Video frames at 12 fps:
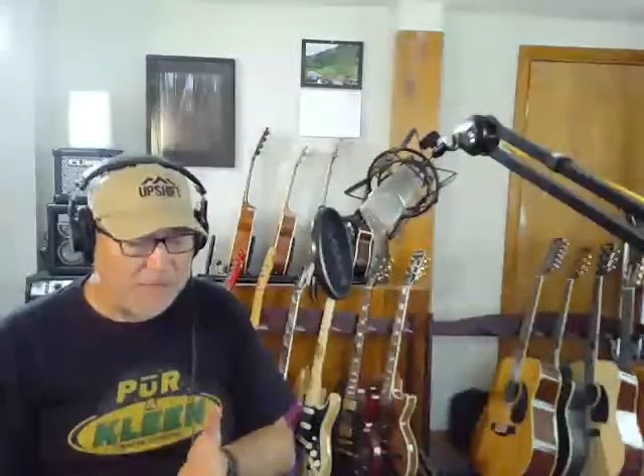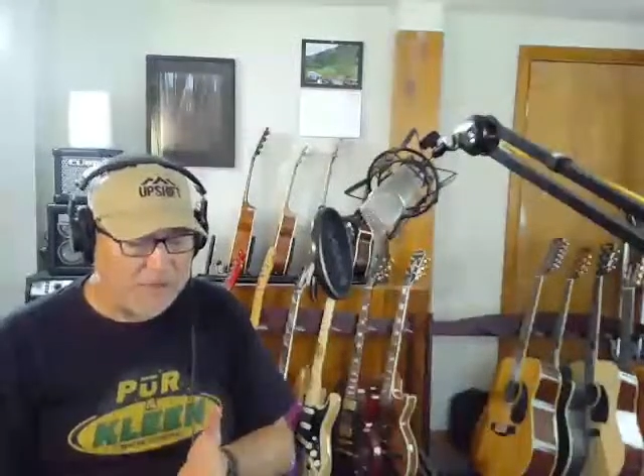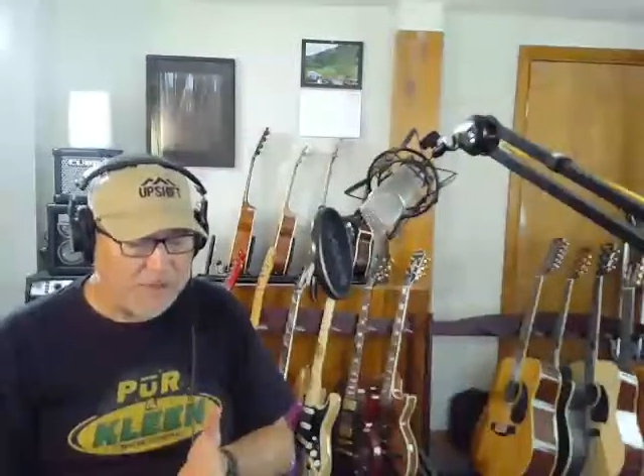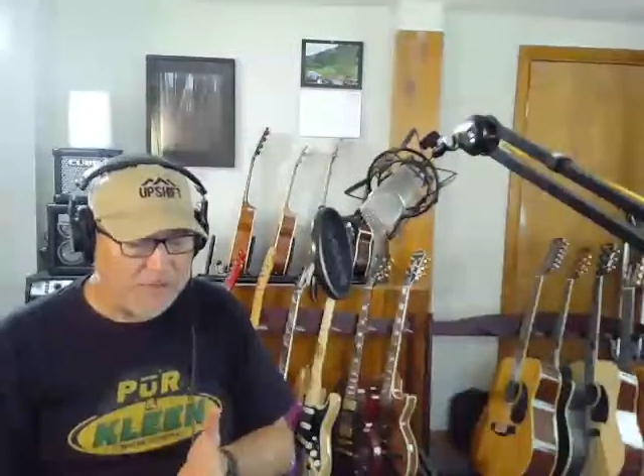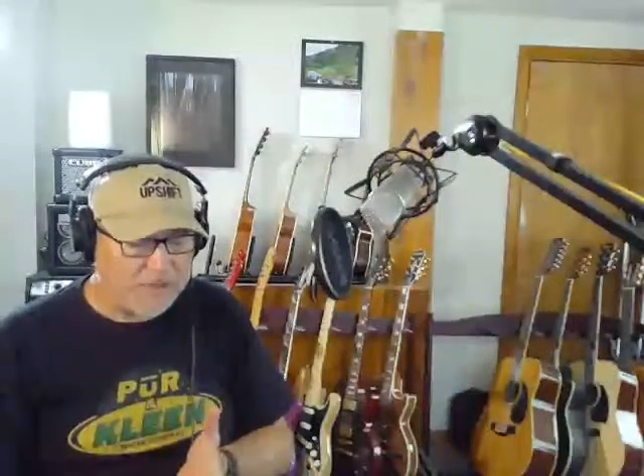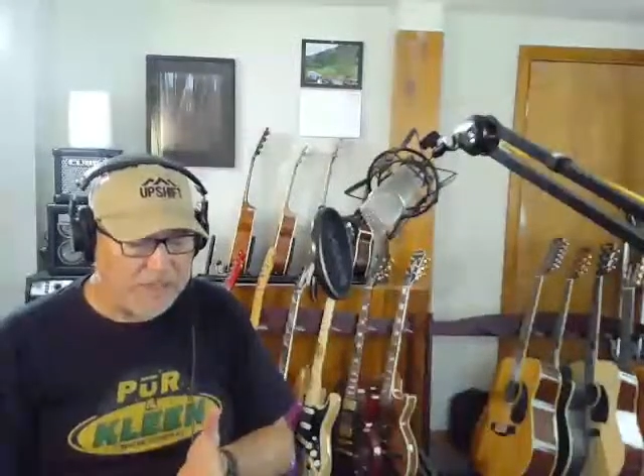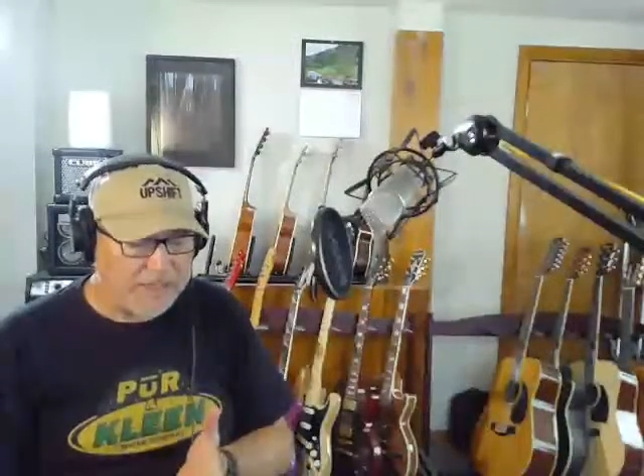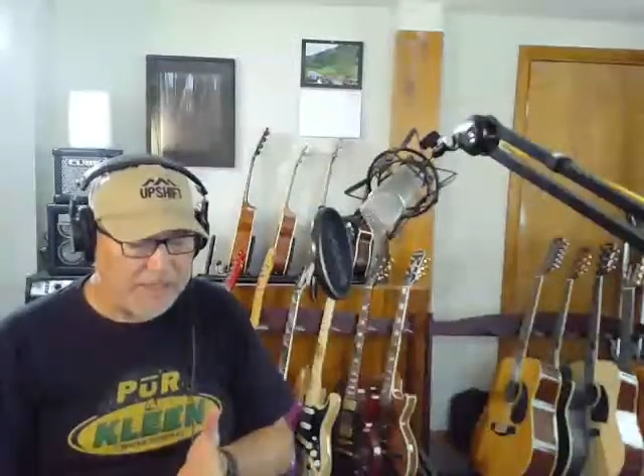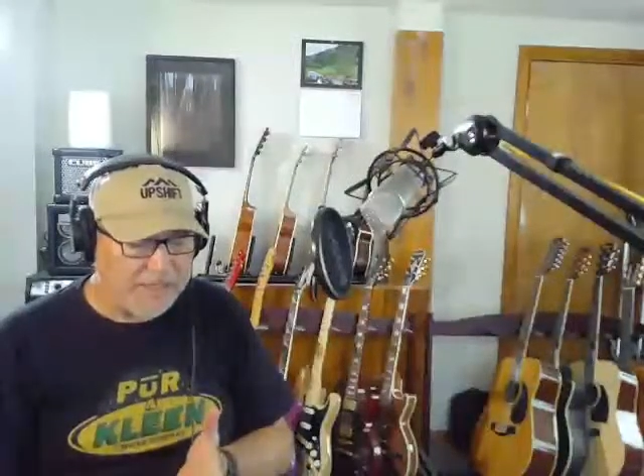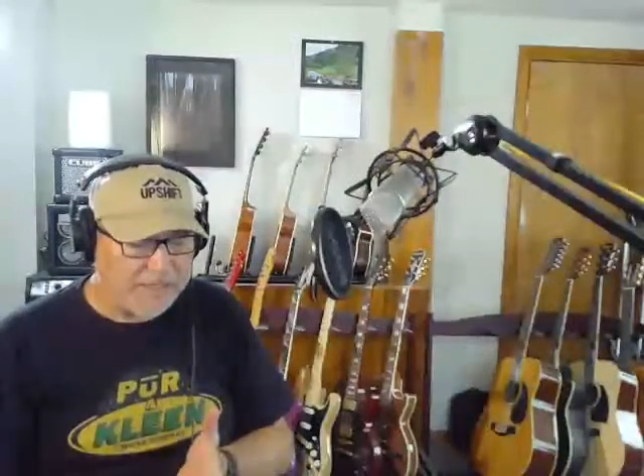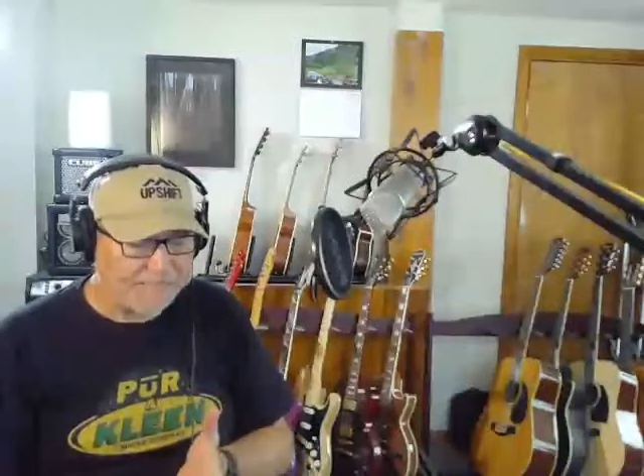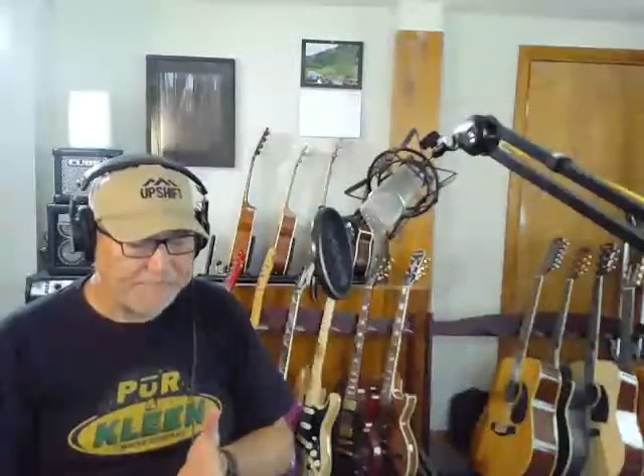using
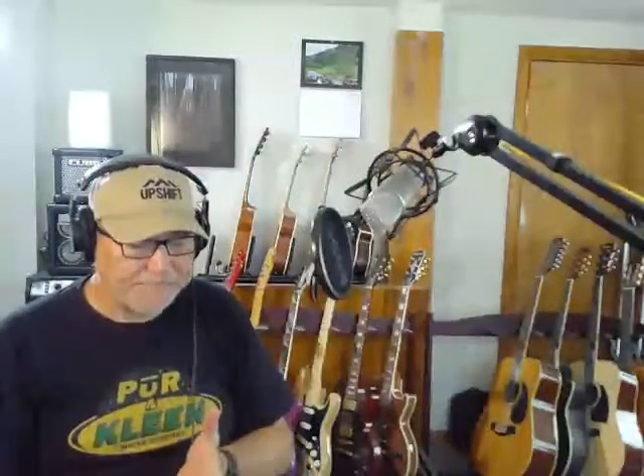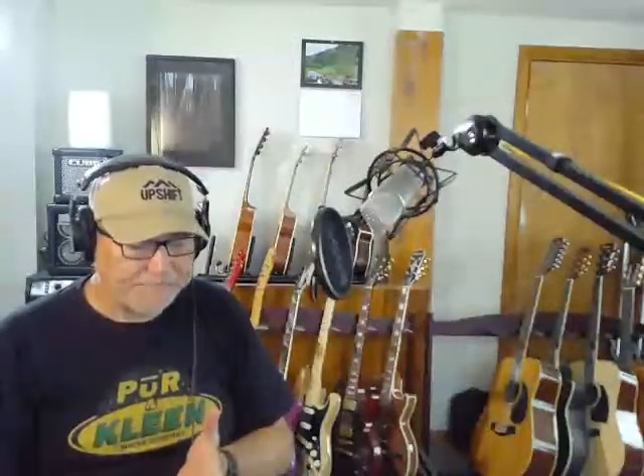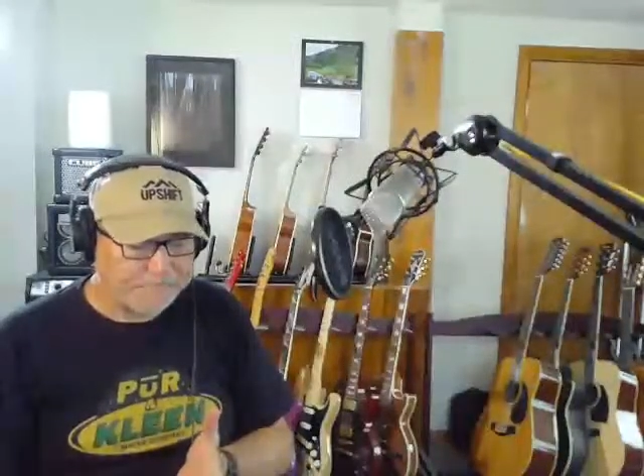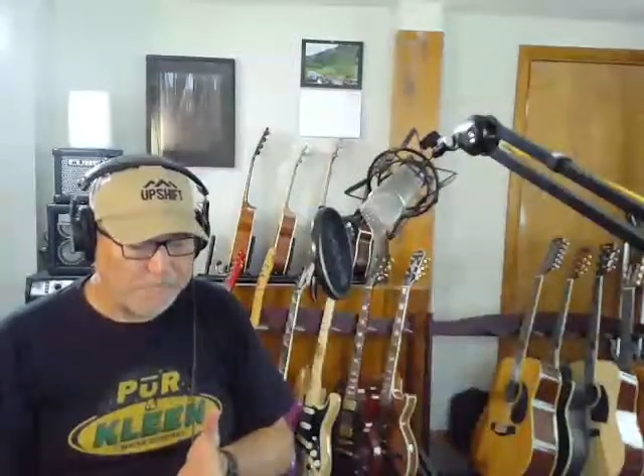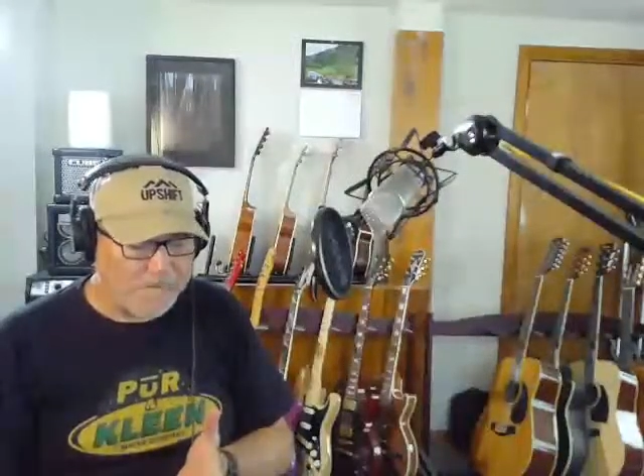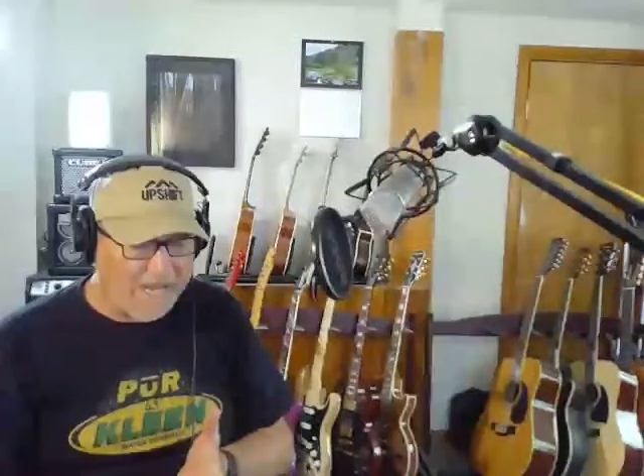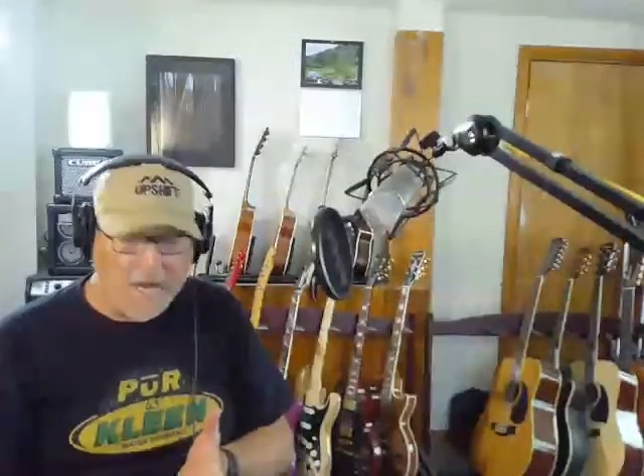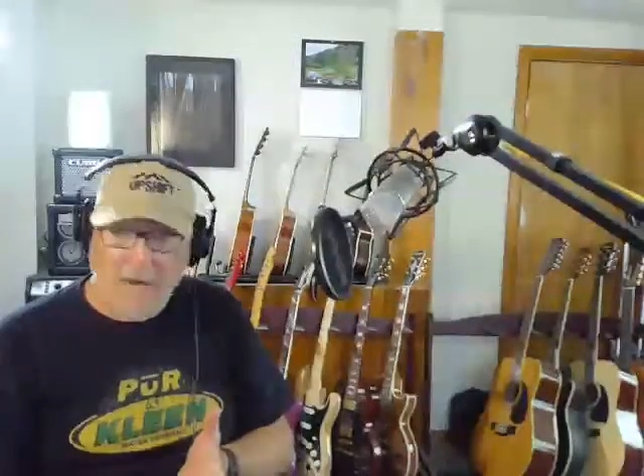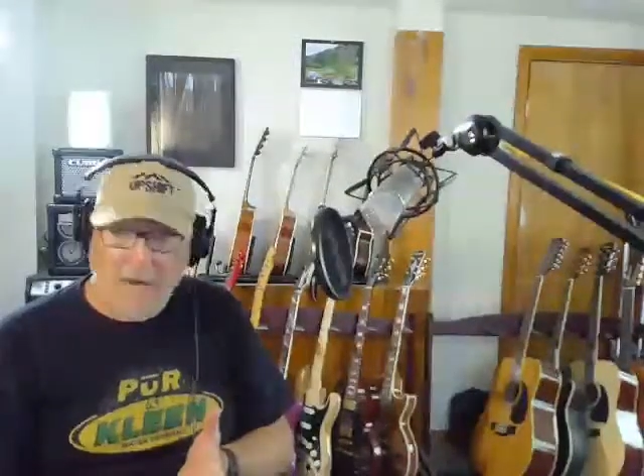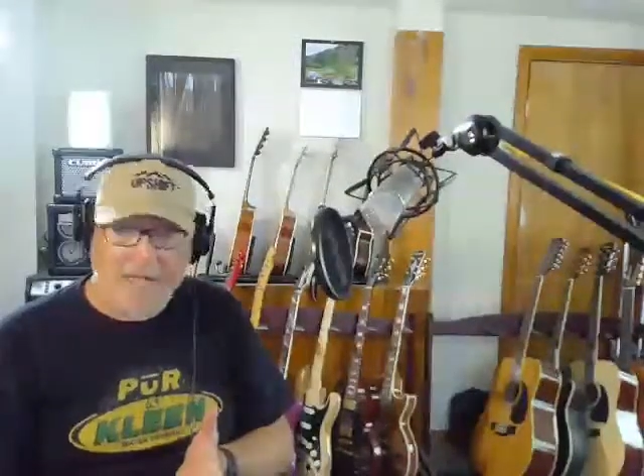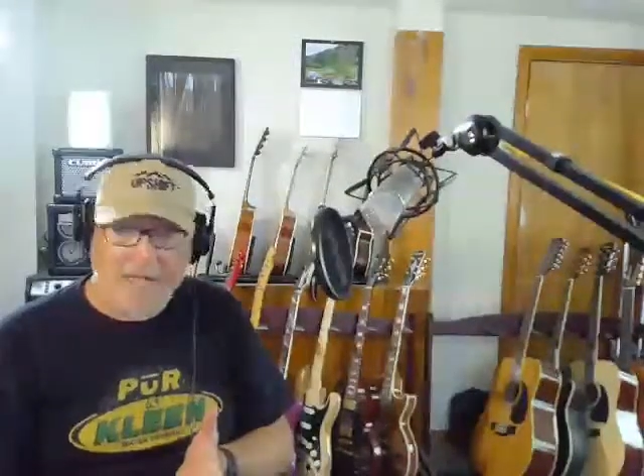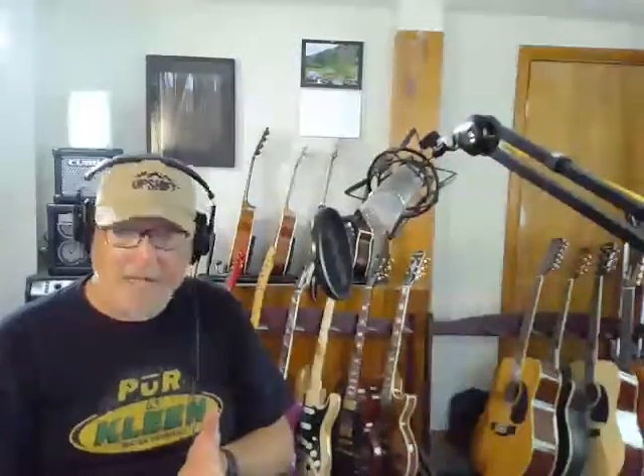
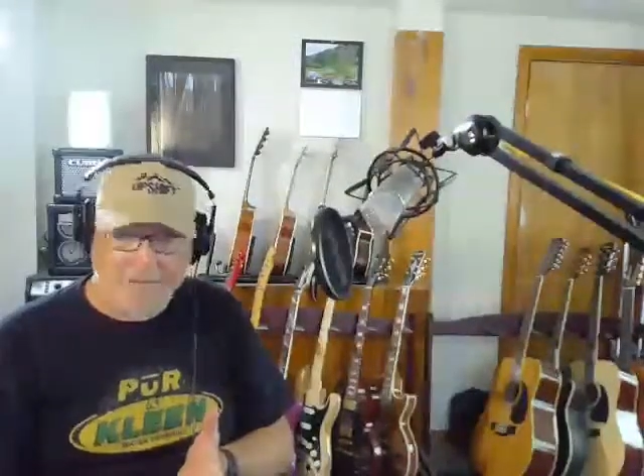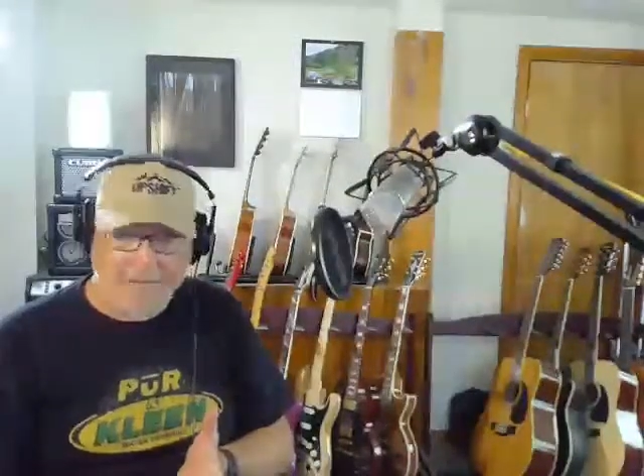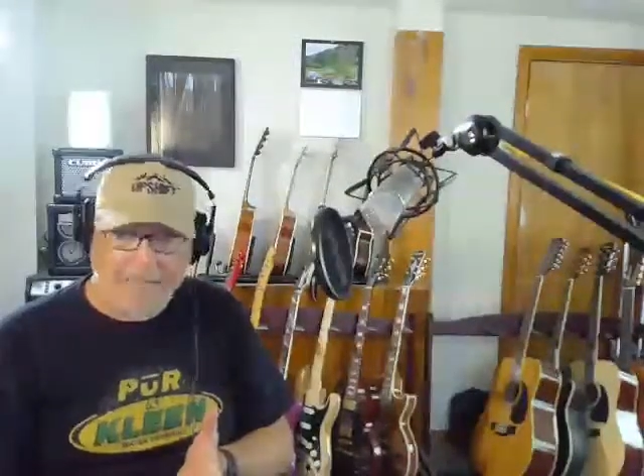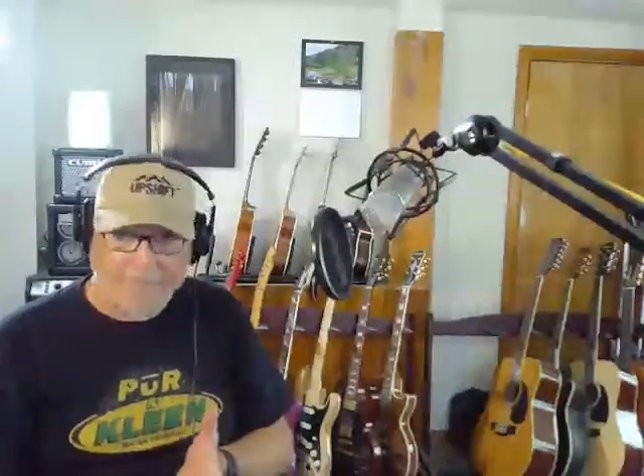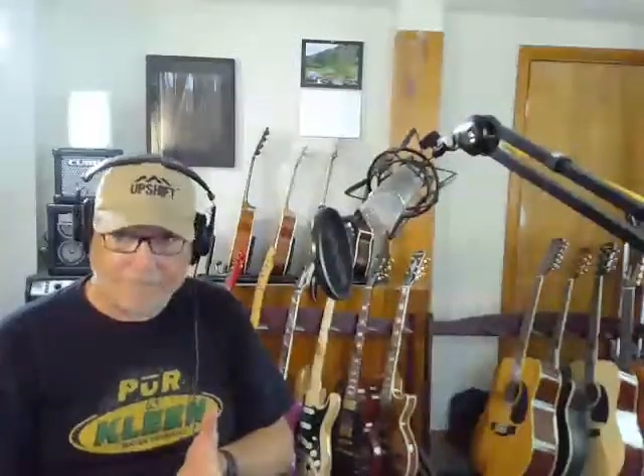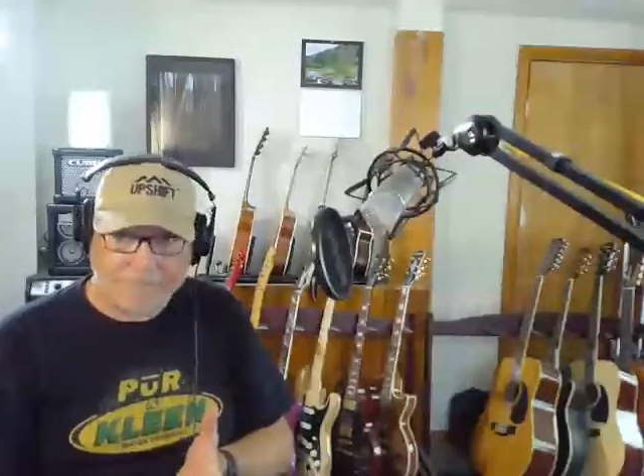Airbnb